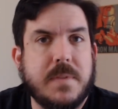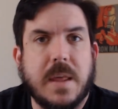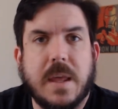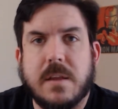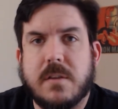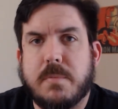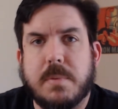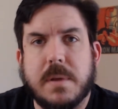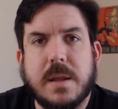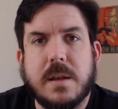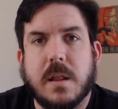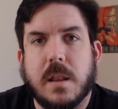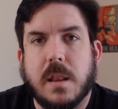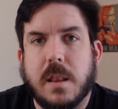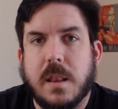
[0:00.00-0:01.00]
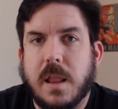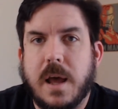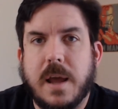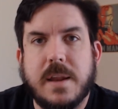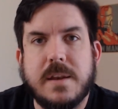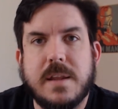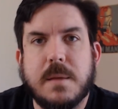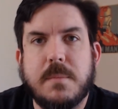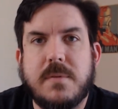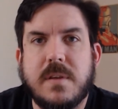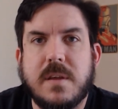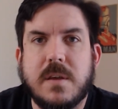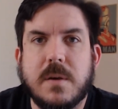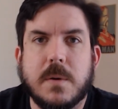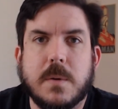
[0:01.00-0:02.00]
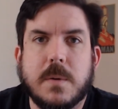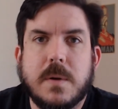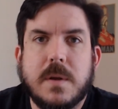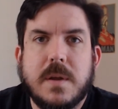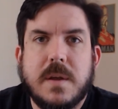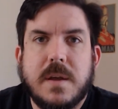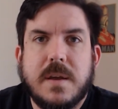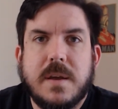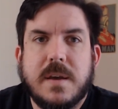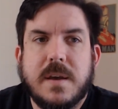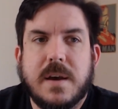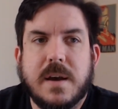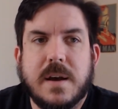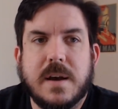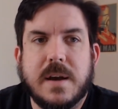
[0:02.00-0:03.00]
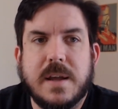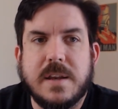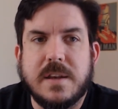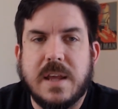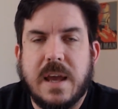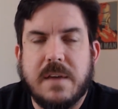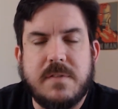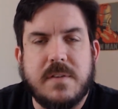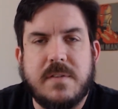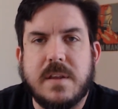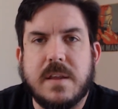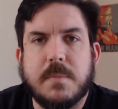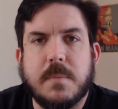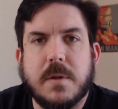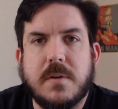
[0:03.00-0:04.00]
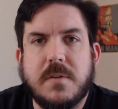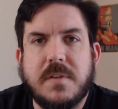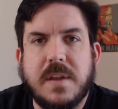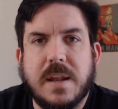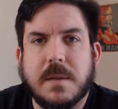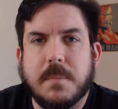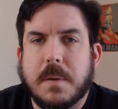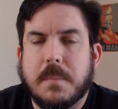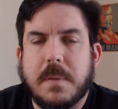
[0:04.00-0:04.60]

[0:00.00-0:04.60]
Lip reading: They explain a lot in the MCU, and you have to see them to understand them.